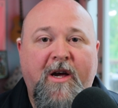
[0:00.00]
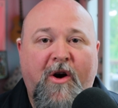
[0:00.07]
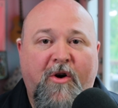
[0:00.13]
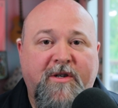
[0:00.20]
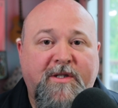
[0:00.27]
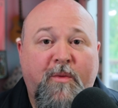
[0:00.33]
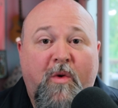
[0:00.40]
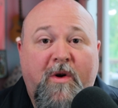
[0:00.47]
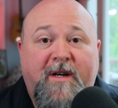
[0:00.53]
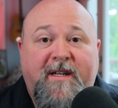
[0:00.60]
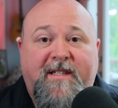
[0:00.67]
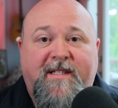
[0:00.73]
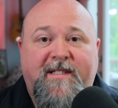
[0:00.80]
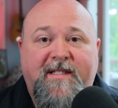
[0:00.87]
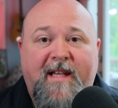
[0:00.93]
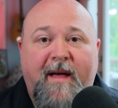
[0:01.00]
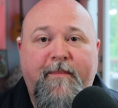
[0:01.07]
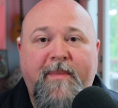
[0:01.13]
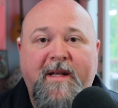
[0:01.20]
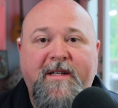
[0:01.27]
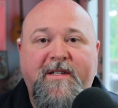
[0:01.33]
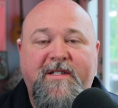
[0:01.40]
Carson wanted to
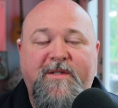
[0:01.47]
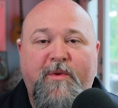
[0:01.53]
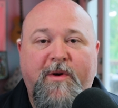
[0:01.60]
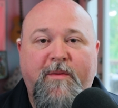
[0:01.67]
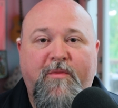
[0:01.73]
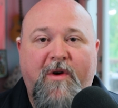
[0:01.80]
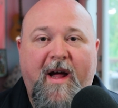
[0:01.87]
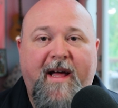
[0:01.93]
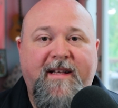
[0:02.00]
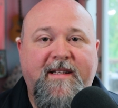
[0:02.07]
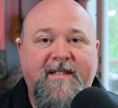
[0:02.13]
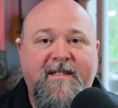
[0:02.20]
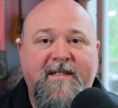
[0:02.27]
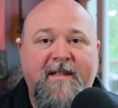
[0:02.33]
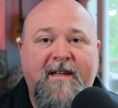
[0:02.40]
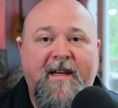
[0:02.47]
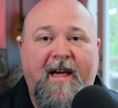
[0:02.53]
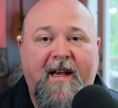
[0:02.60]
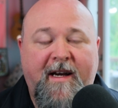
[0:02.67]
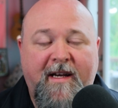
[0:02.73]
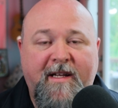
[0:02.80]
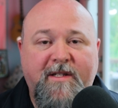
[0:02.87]
step into spring practice
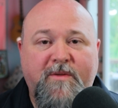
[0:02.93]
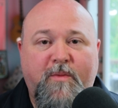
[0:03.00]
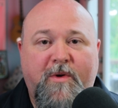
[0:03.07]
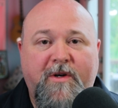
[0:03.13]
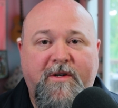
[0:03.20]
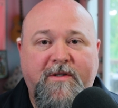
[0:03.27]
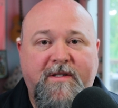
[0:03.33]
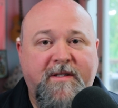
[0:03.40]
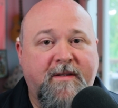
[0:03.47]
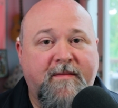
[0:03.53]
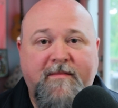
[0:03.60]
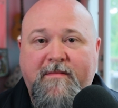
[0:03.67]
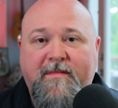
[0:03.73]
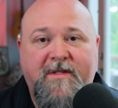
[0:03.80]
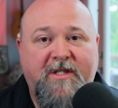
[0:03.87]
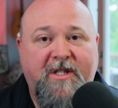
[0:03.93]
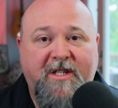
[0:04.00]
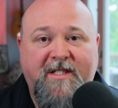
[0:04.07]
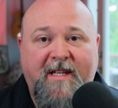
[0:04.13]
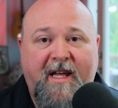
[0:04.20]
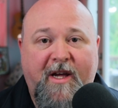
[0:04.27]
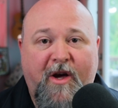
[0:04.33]
and, in his words,
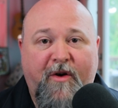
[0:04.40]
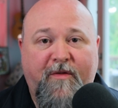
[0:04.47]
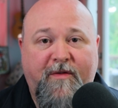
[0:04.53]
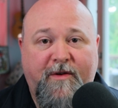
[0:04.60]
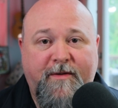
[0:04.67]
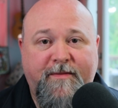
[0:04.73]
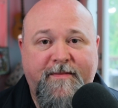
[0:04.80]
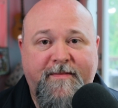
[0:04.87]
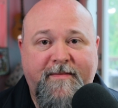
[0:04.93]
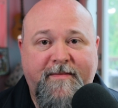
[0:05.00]
just take over.